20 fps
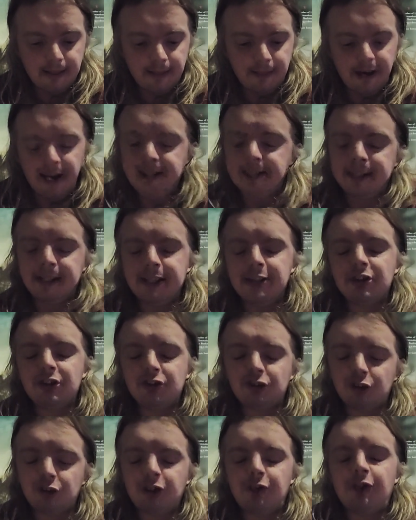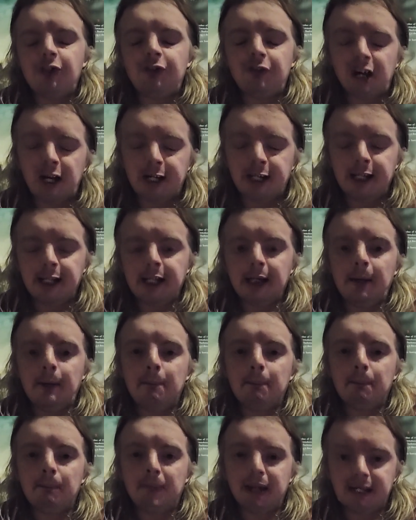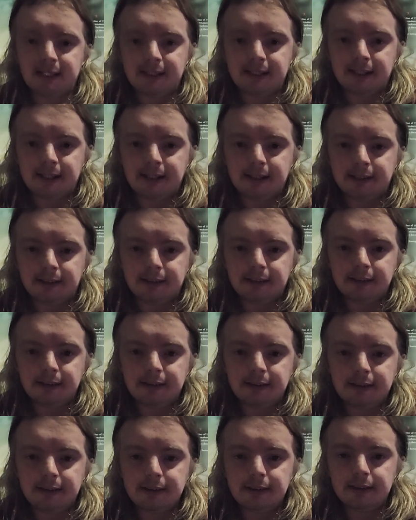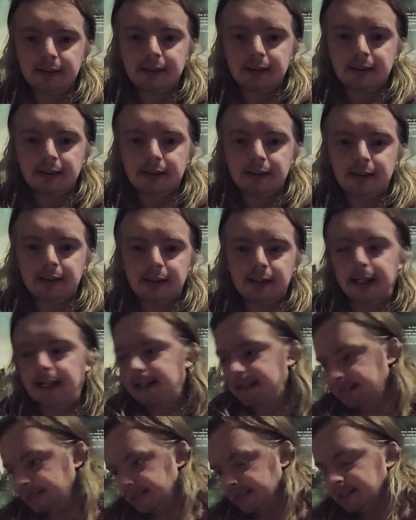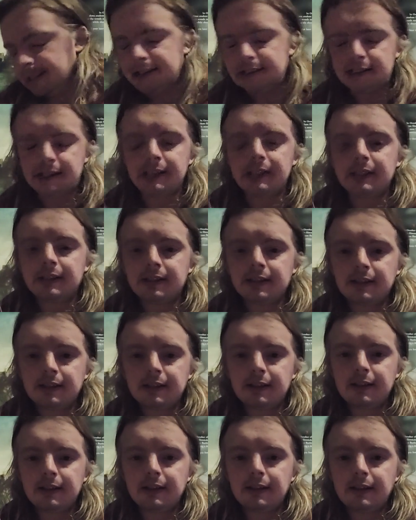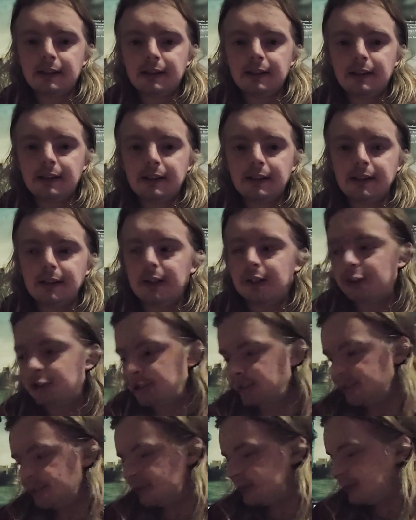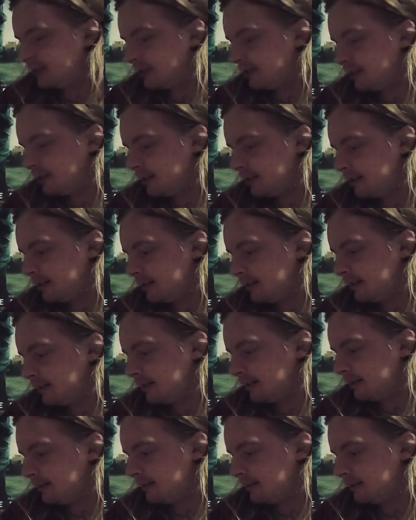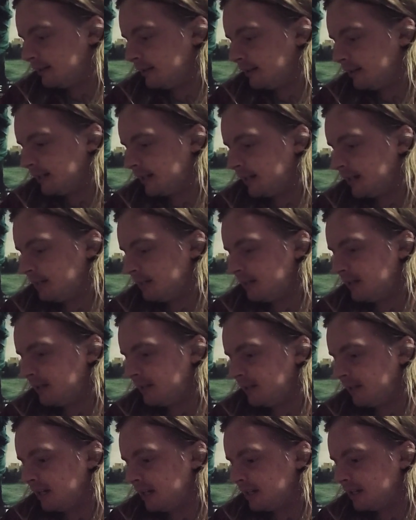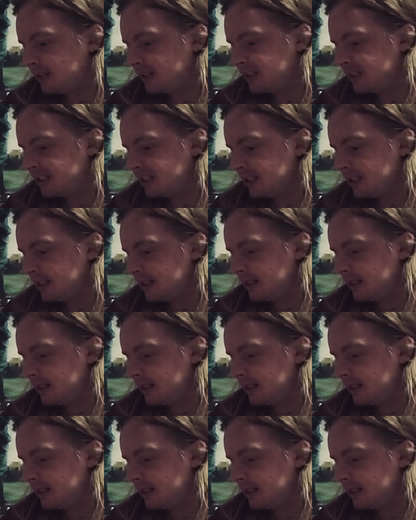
They need to do fucking better in this. Because they keep giving us,